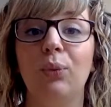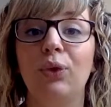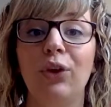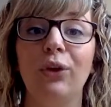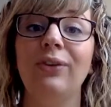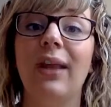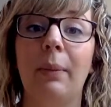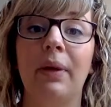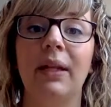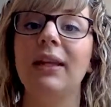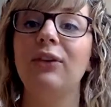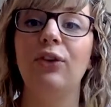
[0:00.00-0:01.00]
will use that
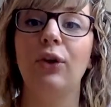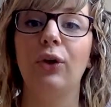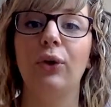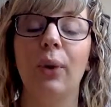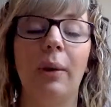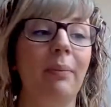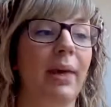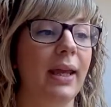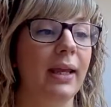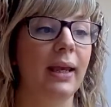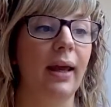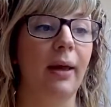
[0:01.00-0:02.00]
money to
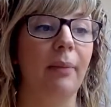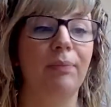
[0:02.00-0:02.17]
make